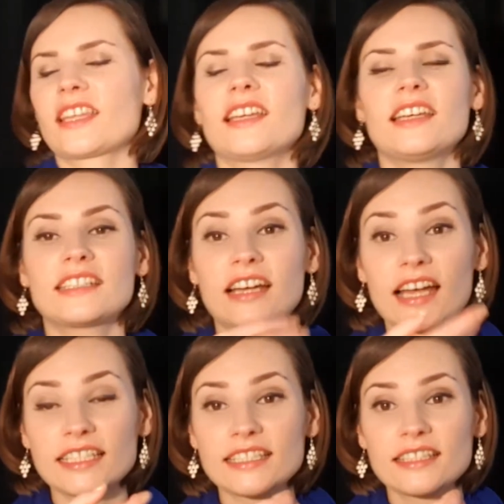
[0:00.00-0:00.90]
And
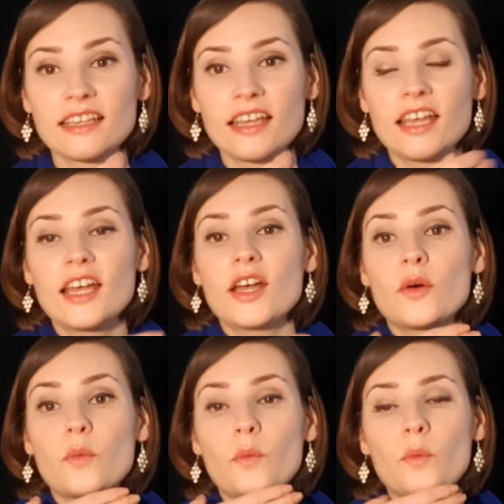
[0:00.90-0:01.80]
guys,
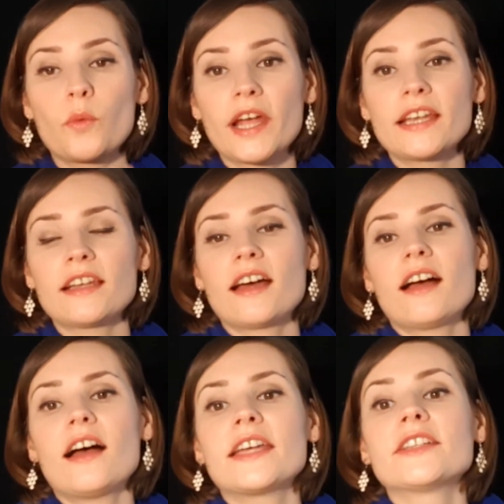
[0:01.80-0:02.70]
when
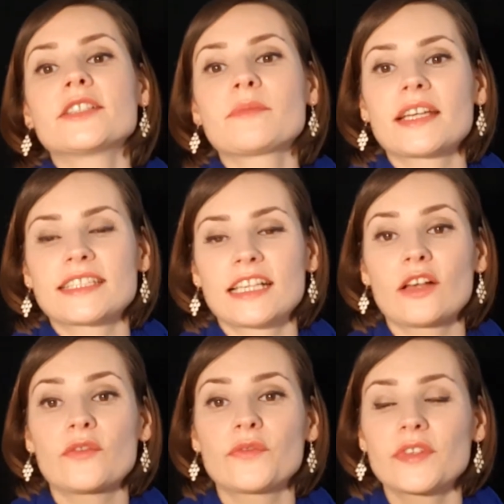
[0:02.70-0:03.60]
I heard
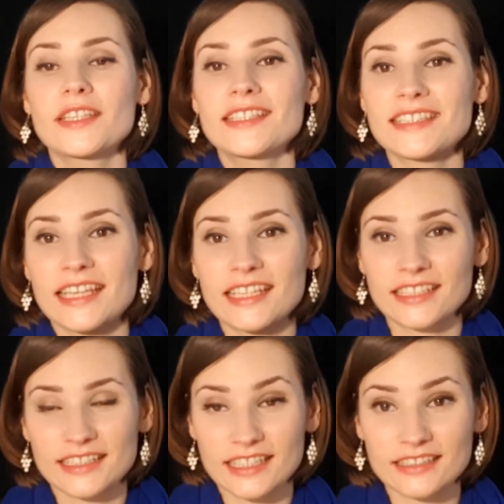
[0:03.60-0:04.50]
myself saying
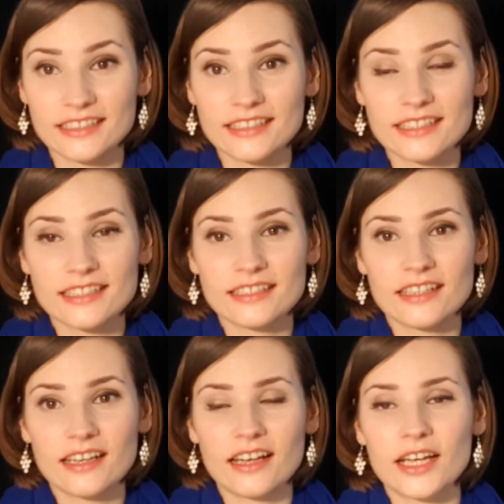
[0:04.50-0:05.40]
that sentence,
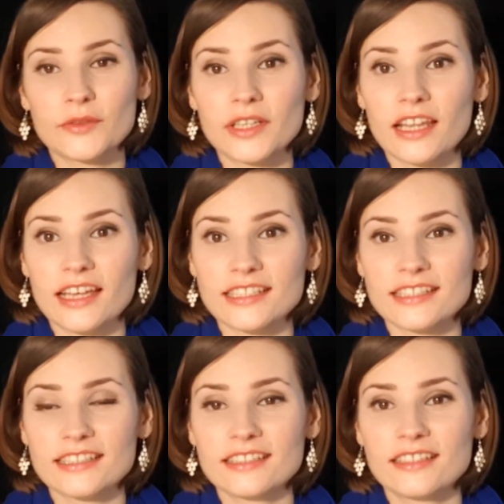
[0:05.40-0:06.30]
I realized
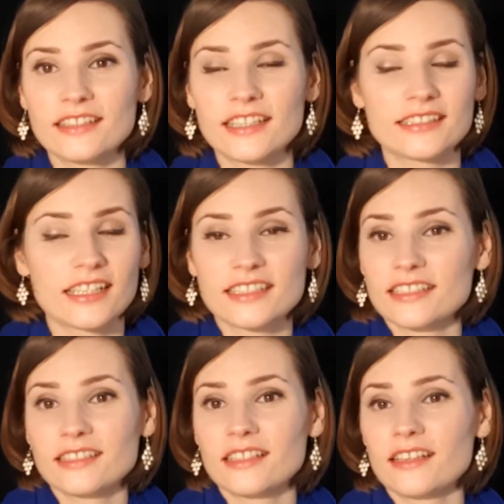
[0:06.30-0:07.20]
that that's
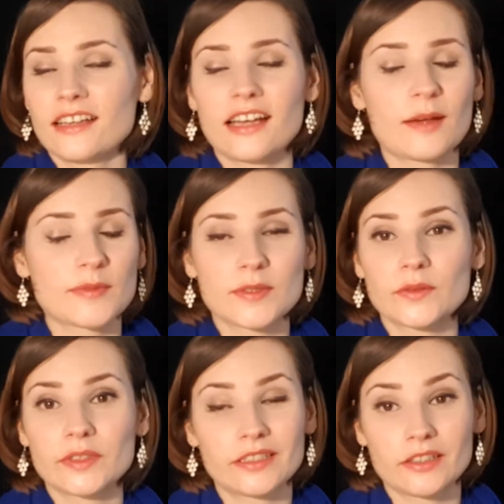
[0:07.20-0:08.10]

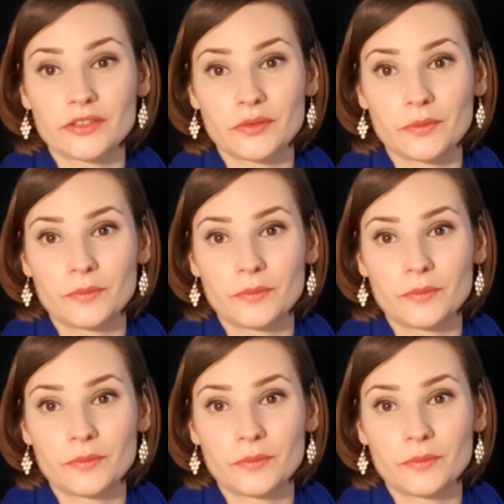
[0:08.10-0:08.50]
absolutely not true.